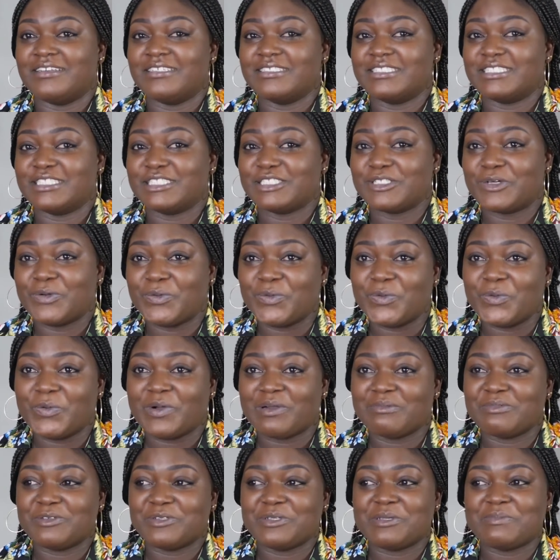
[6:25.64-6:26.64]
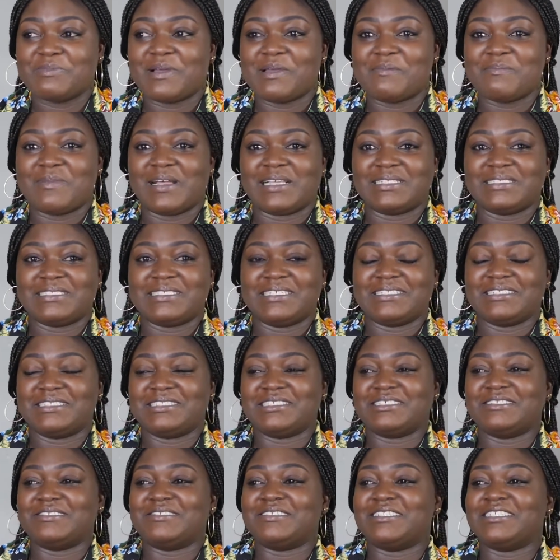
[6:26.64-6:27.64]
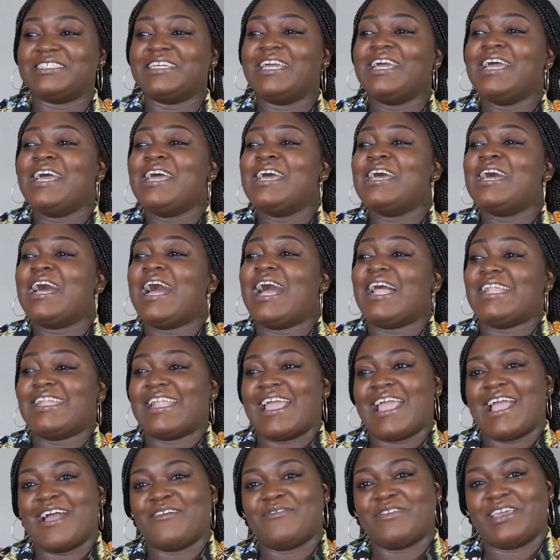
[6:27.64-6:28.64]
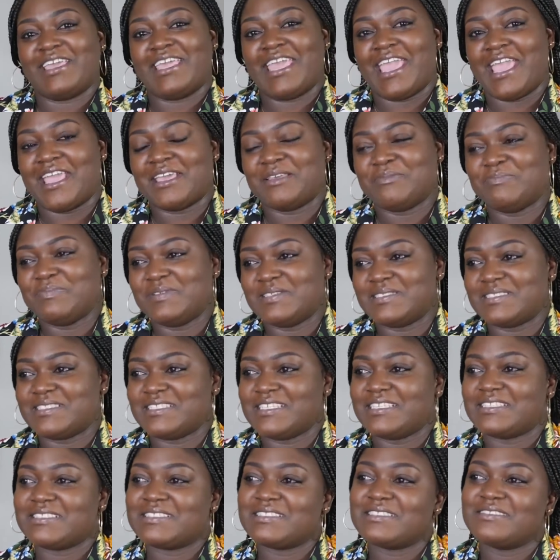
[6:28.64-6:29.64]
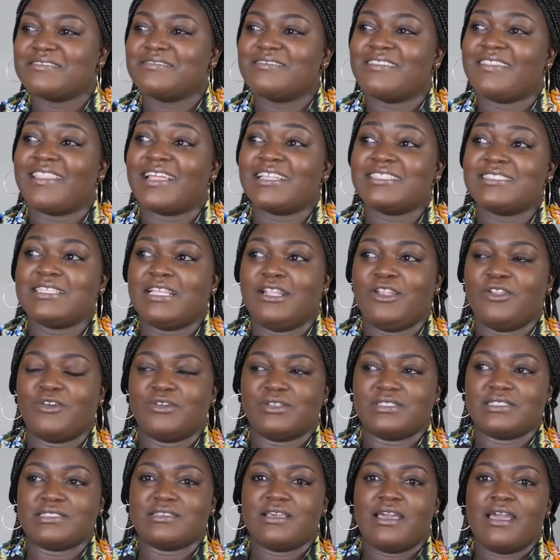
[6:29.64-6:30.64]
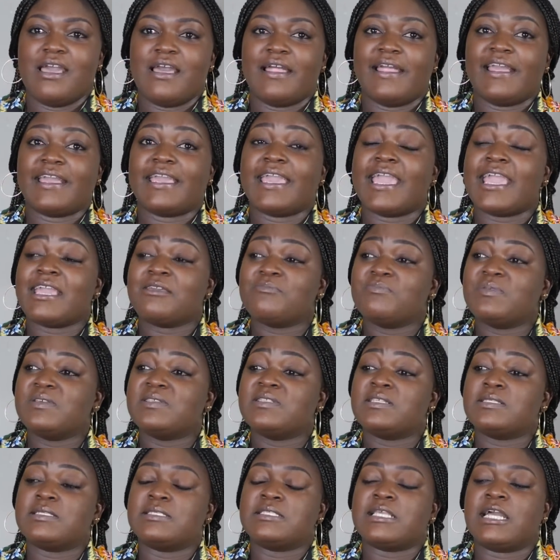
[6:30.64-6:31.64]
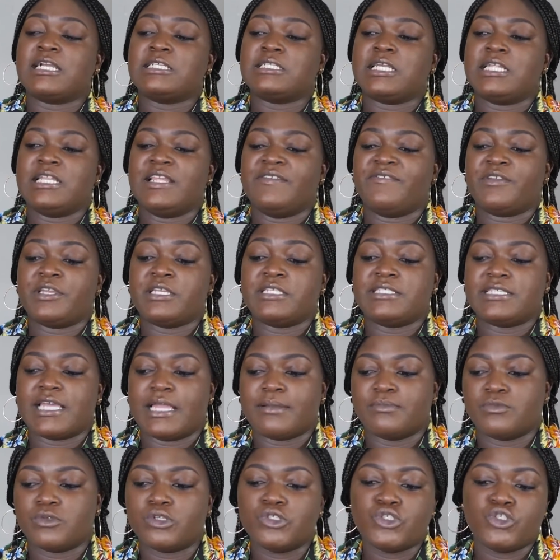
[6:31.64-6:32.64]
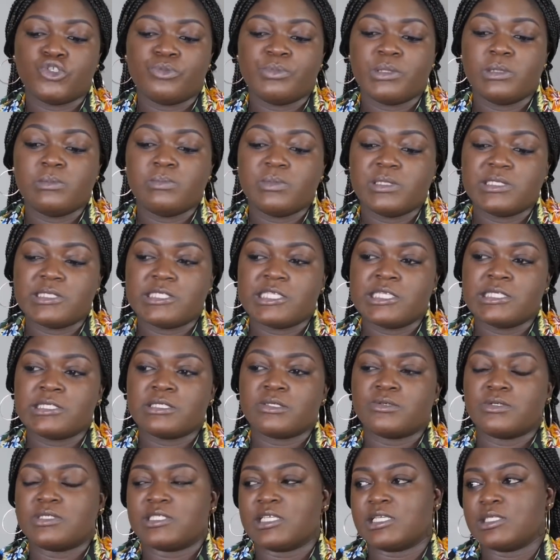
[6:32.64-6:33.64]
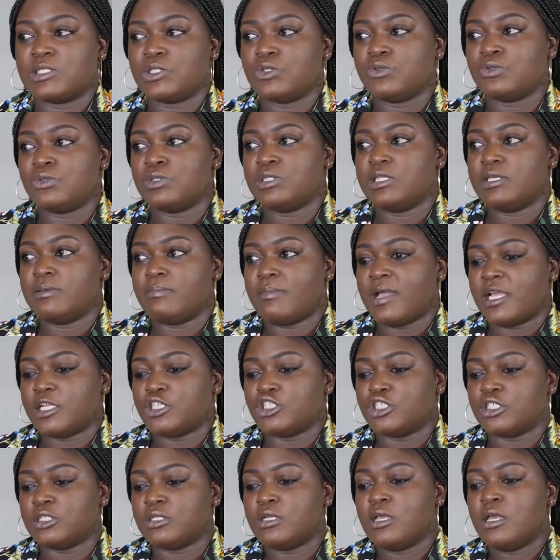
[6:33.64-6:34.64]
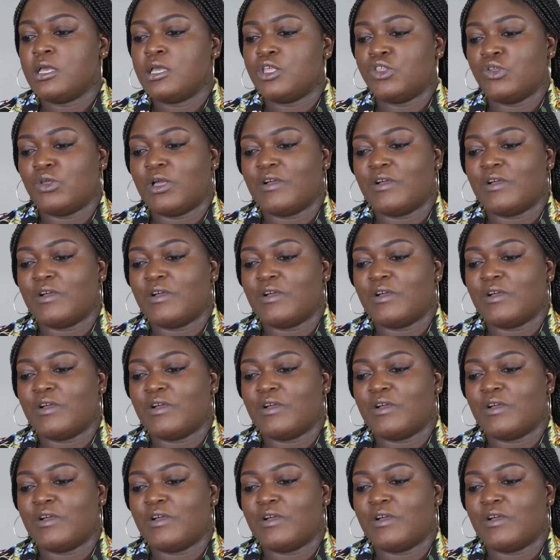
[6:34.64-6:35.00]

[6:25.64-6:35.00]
school. I'm doing my master's degree, and I have a cake business. That's a lot. A cake business is actually a very time-consuming business because, as you would imagine, you